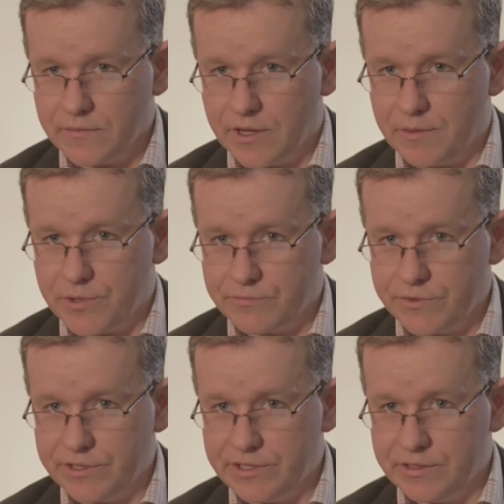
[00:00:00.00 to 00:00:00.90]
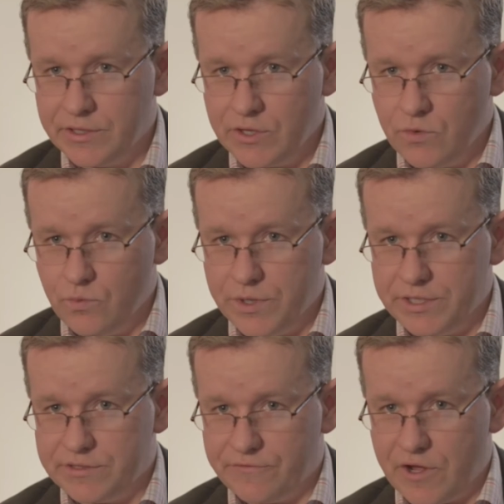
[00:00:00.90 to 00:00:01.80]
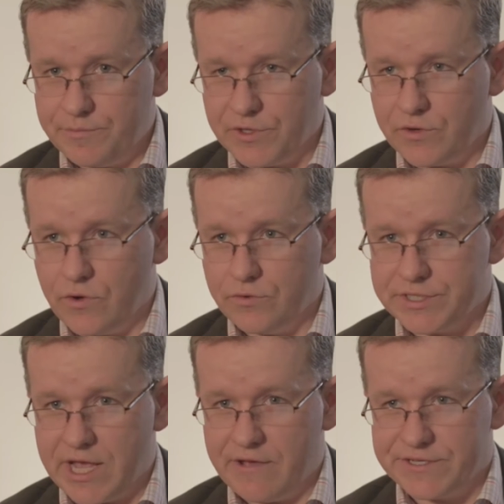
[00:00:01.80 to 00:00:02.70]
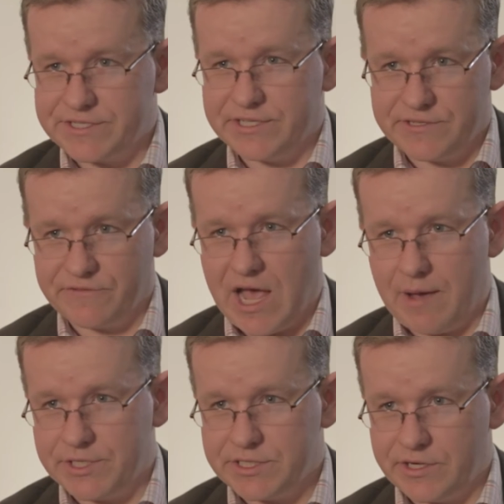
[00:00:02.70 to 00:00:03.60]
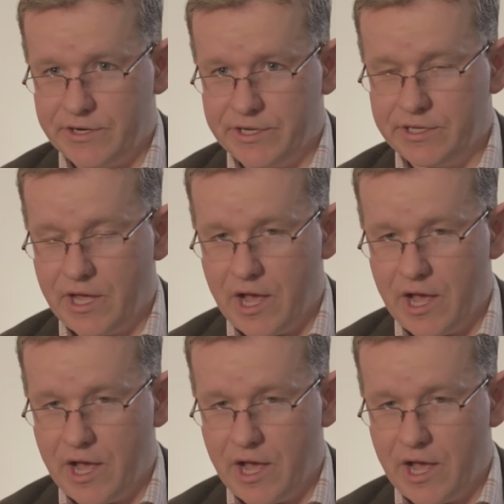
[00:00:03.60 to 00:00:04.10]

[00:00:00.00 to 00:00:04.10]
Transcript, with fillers: Um, but really, we developed the code to have extensive commentary.